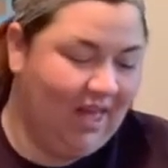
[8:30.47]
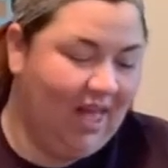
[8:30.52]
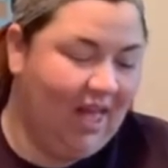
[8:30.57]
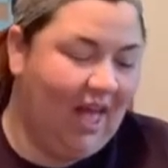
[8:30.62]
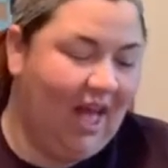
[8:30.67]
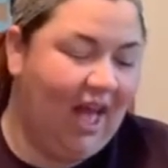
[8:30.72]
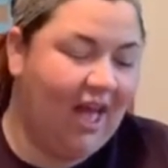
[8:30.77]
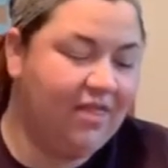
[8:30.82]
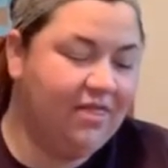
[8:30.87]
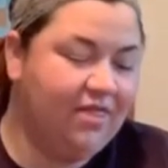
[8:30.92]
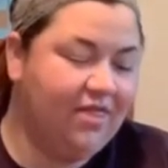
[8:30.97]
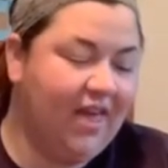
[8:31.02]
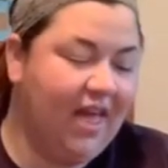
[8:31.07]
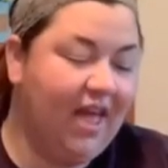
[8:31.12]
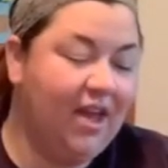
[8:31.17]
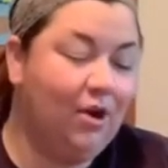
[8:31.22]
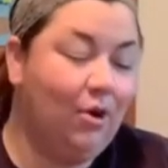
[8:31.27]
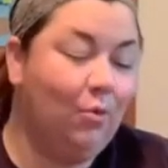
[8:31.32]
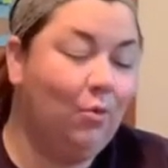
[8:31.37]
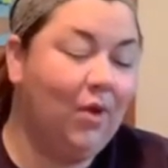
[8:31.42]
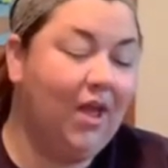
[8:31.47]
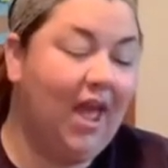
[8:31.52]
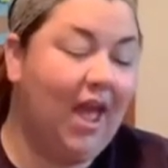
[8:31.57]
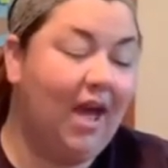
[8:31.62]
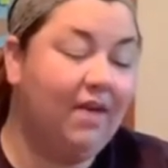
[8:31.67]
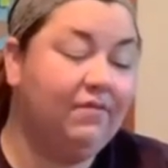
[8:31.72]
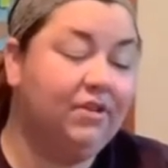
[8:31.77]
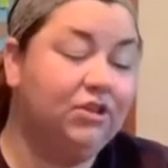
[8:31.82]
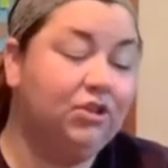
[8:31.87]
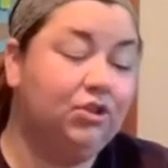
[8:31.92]
And then we
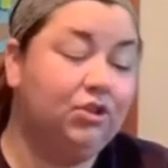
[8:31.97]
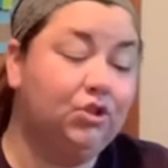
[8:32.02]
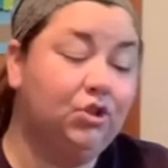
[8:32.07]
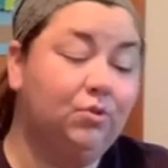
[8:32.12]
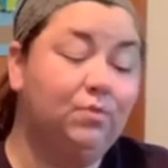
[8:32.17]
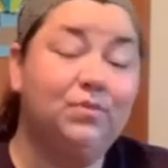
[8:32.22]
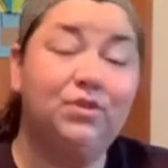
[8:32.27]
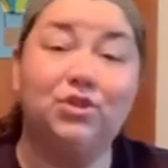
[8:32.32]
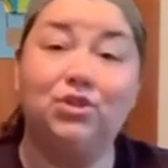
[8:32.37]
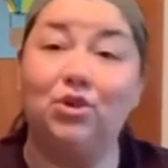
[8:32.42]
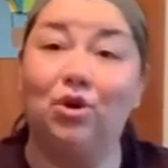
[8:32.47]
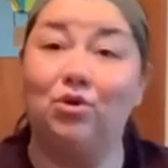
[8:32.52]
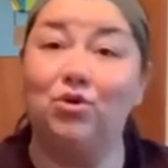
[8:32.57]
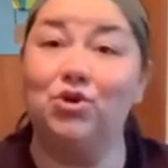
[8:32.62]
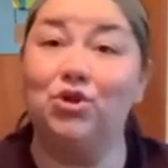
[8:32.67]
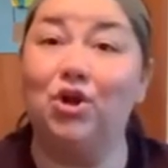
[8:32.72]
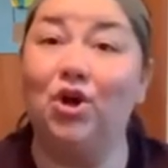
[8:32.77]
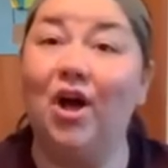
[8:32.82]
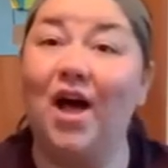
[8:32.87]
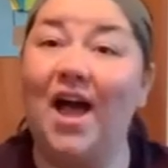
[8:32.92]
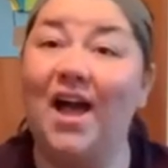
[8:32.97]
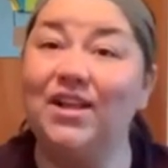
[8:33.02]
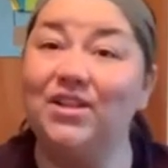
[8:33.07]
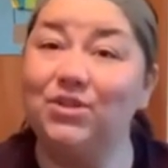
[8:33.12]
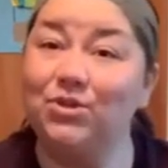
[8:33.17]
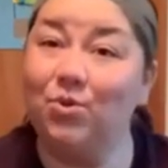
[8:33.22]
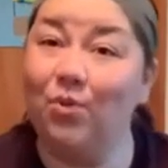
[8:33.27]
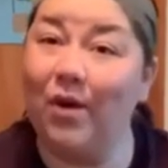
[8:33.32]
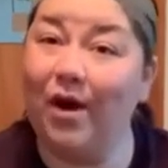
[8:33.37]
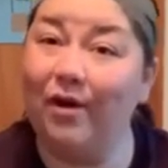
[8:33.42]
have a Zoom social at
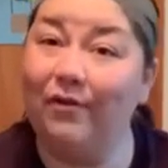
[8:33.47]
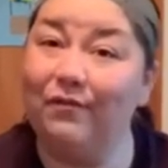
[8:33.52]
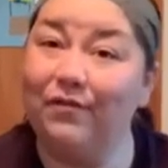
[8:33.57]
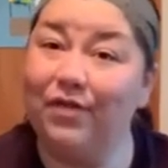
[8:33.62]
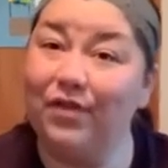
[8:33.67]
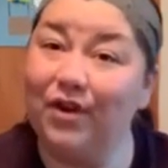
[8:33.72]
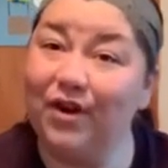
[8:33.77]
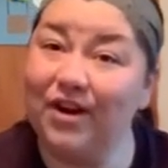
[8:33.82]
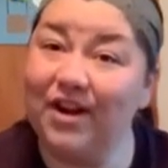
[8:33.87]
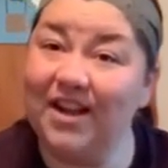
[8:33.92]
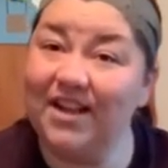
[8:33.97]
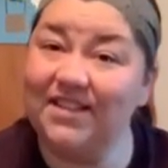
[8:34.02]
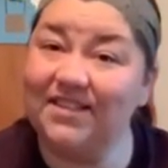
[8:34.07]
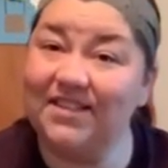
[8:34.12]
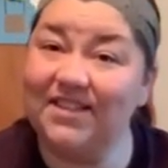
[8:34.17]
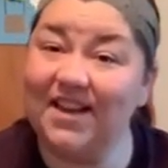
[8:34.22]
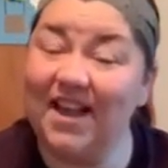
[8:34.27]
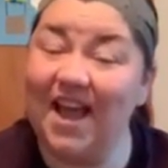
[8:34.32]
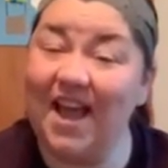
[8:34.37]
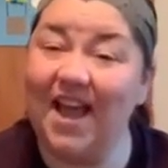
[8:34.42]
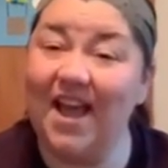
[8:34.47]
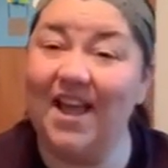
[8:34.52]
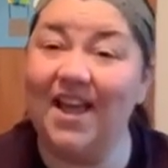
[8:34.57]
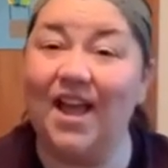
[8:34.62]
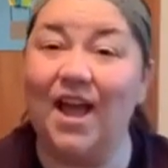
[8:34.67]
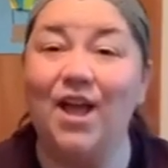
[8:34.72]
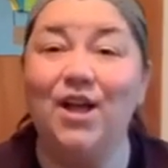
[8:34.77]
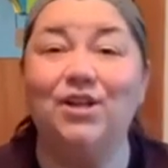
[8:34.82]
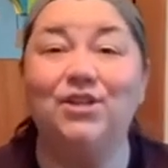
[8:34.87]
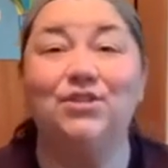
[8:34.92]
12.30 today.